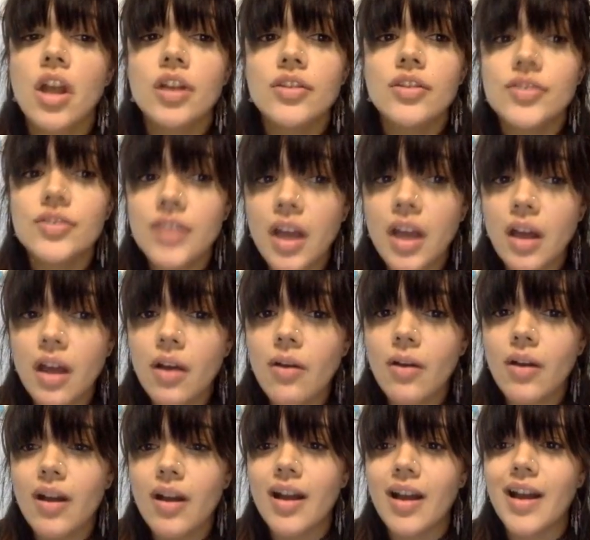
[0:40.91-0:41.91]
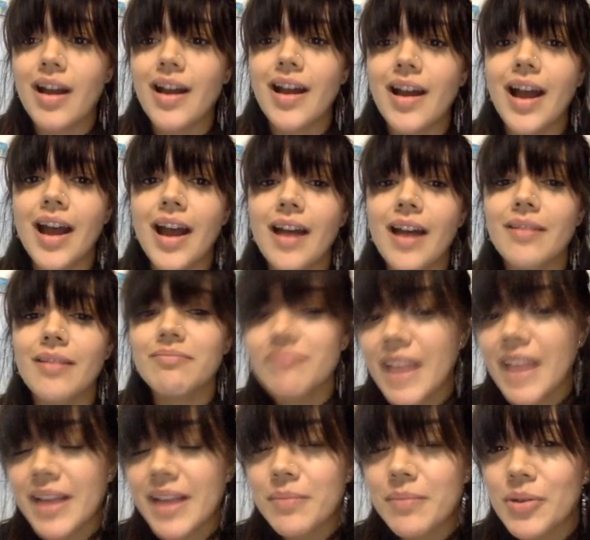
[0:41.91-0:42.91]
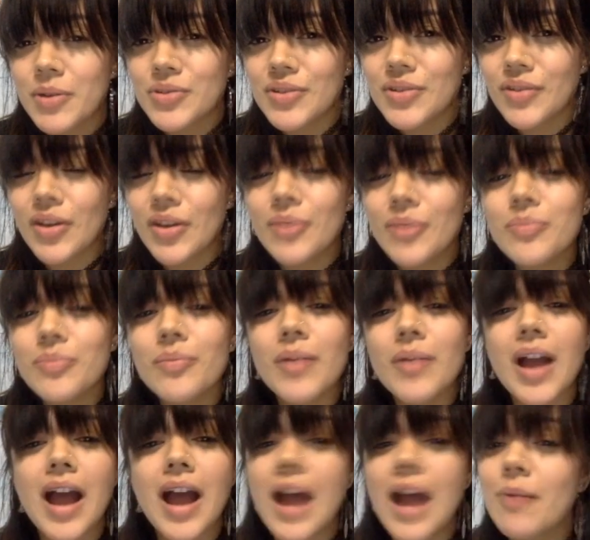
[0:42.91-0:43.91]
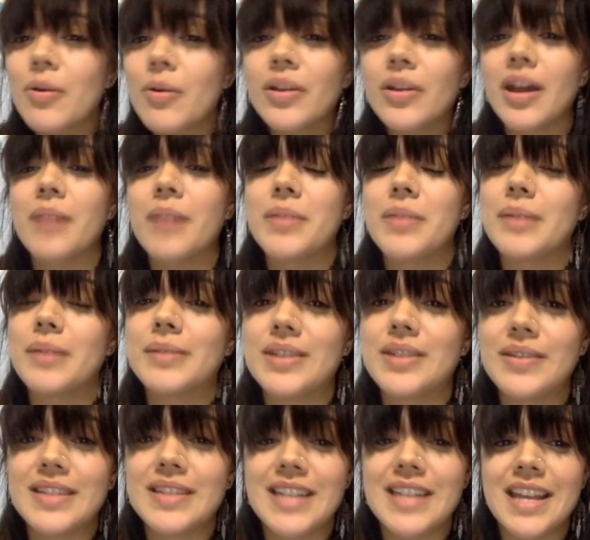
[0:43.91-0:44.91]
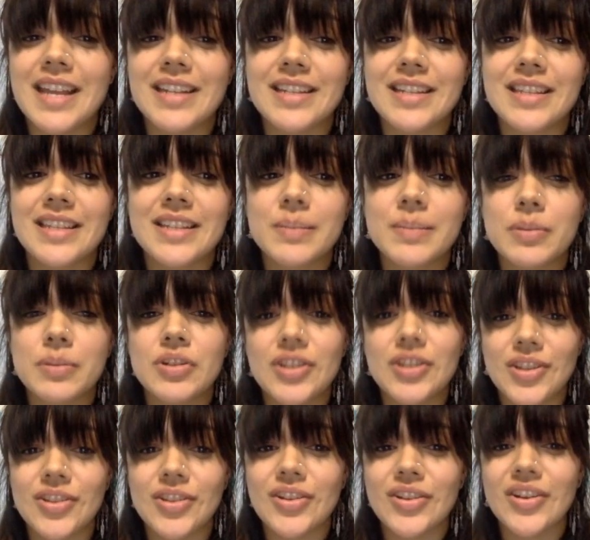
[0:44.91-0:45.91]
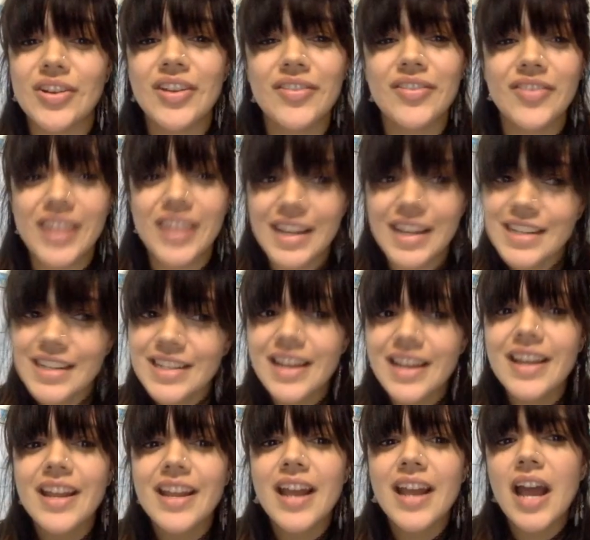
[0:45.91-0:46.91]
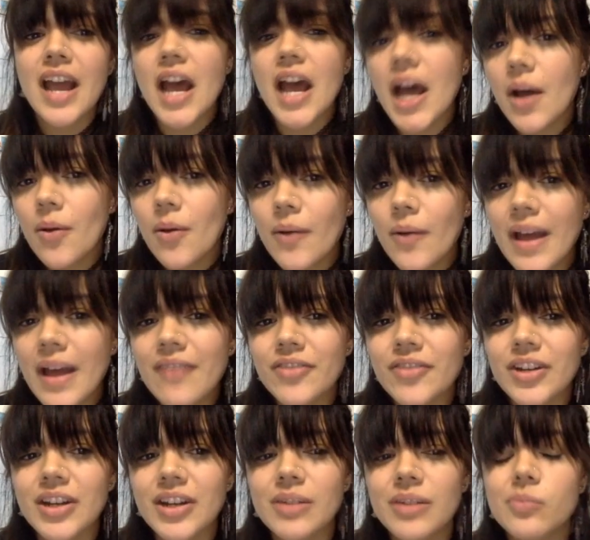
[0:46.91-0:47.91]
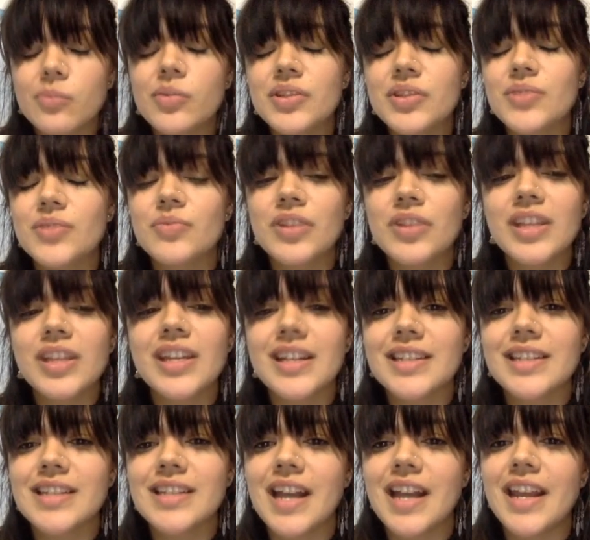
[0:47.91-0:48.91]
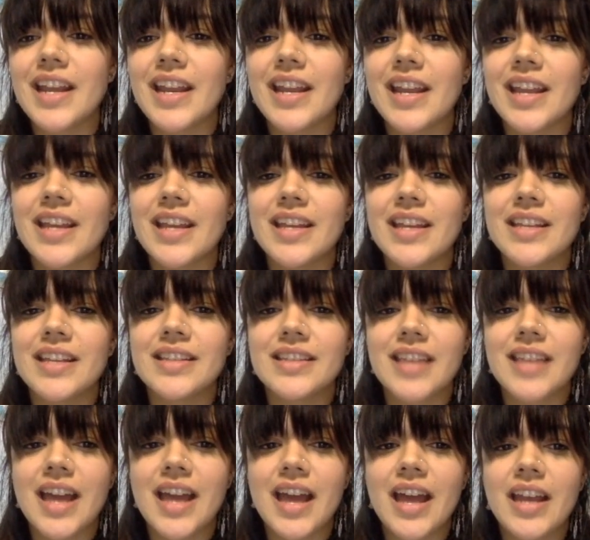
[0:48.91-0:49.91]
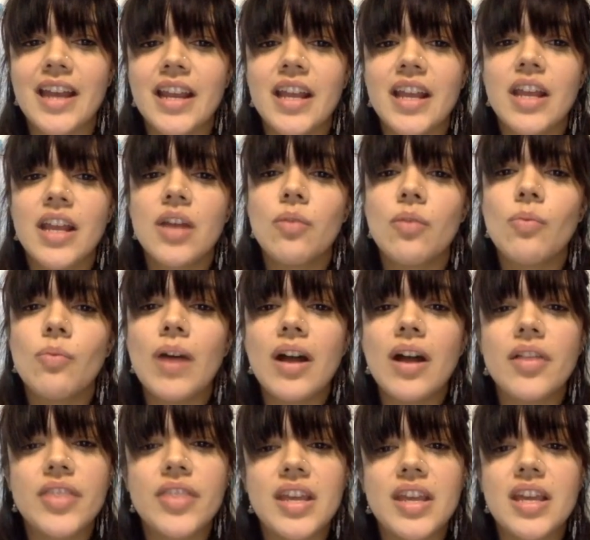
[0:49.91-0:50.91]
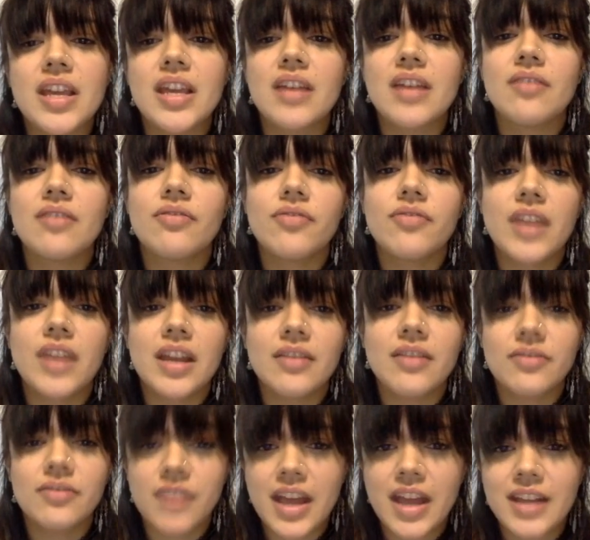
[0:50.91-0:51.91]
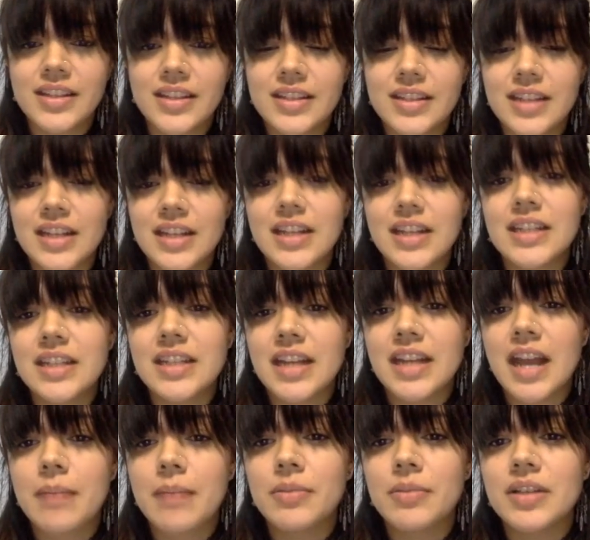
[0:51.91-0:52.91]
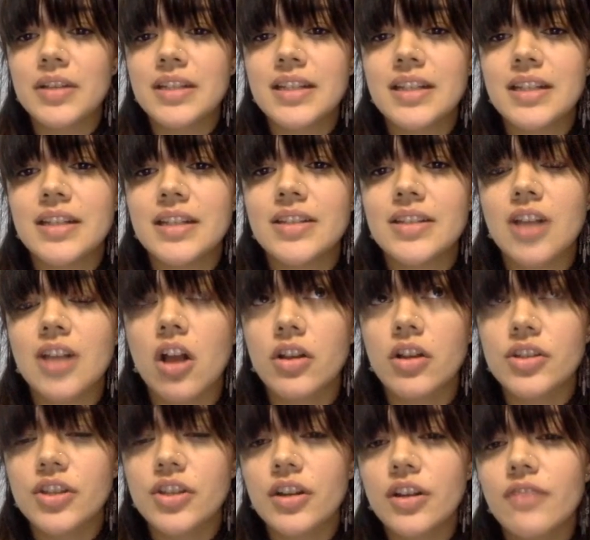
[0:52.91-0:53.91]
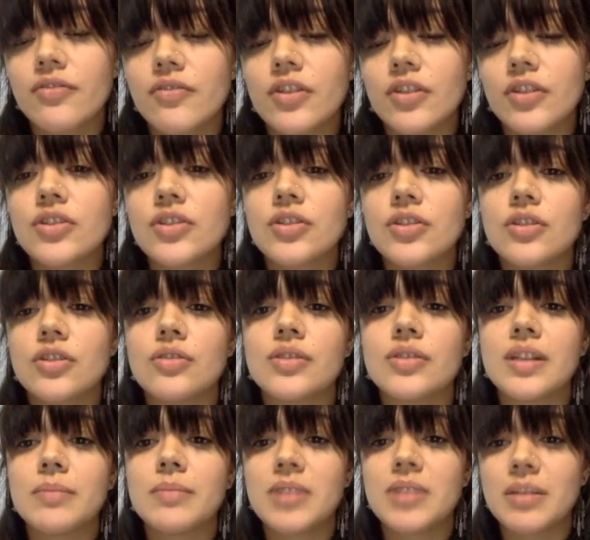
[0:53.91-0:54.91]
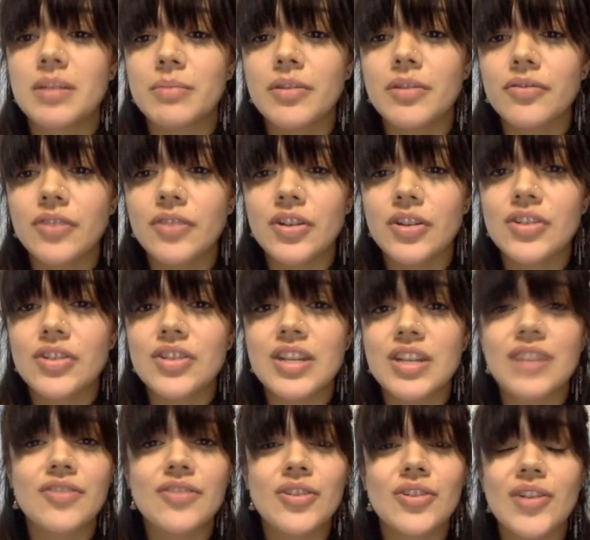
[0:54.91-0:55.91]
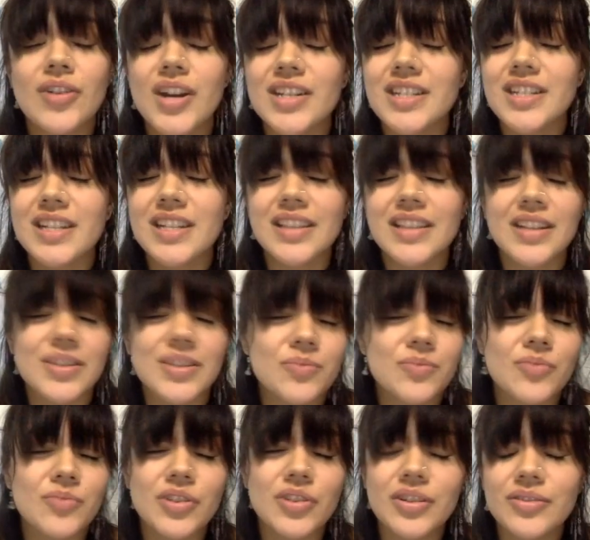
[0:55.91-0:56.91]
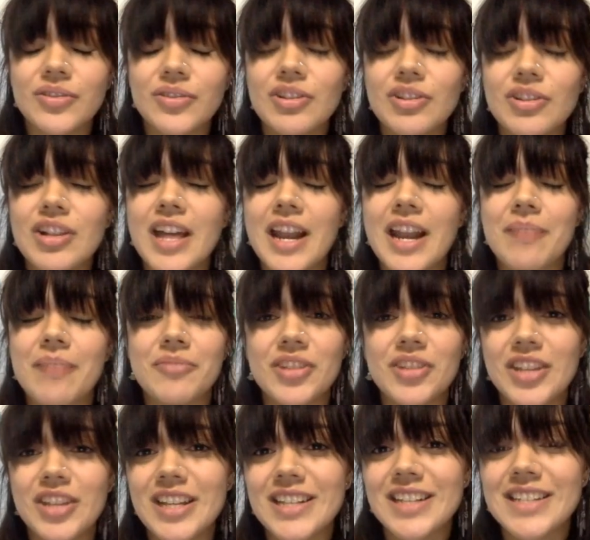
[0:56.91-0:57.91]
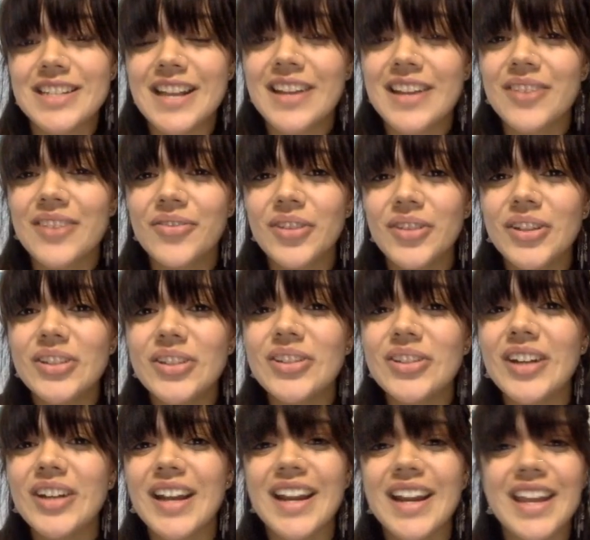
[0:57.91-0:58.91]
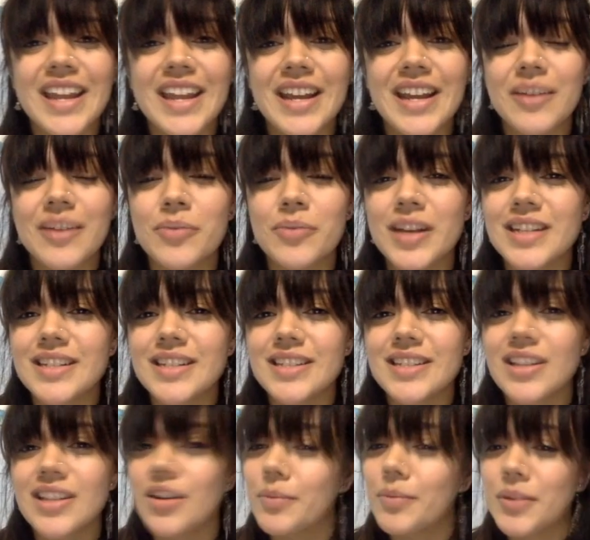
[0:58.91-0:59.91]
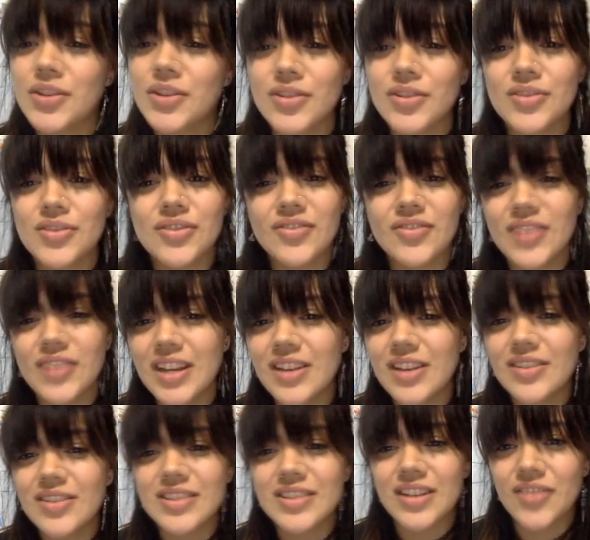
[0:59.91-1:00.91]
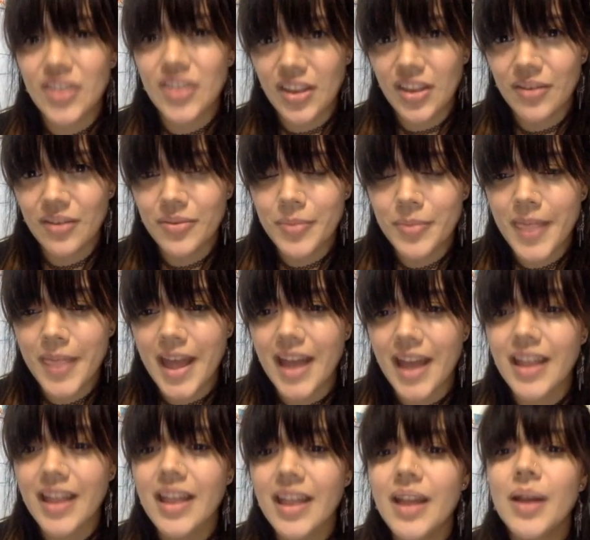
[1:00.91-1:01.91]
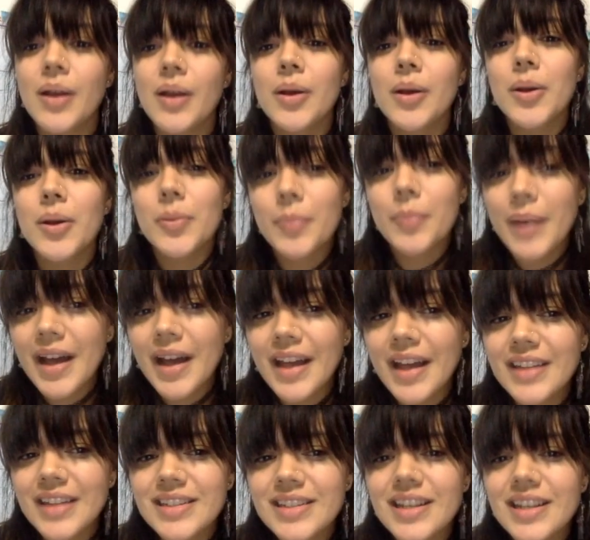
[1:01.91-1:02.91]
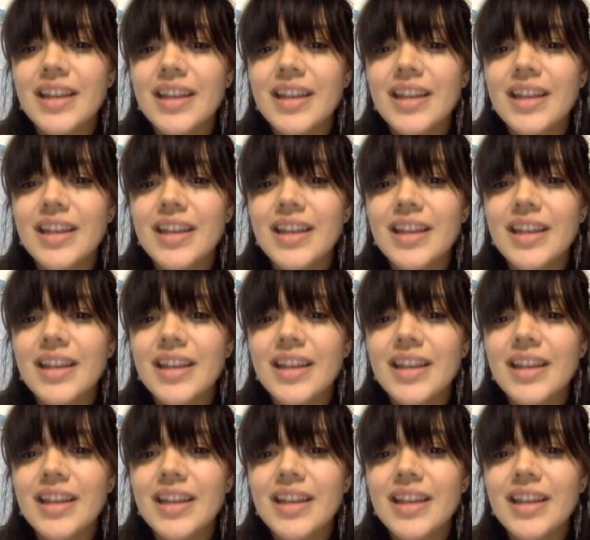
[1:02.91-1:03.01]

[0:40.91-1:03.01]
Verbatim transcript: So, like most of you, I will not be able to attend this particular event. However, what's really exciting is that while the Fan Fest in Indianapolis is August 31st to September 1st, and if you are attending, that's wonderful, and I'm really excited for you, and I can't wait to see your pictures and videos and everything from that. But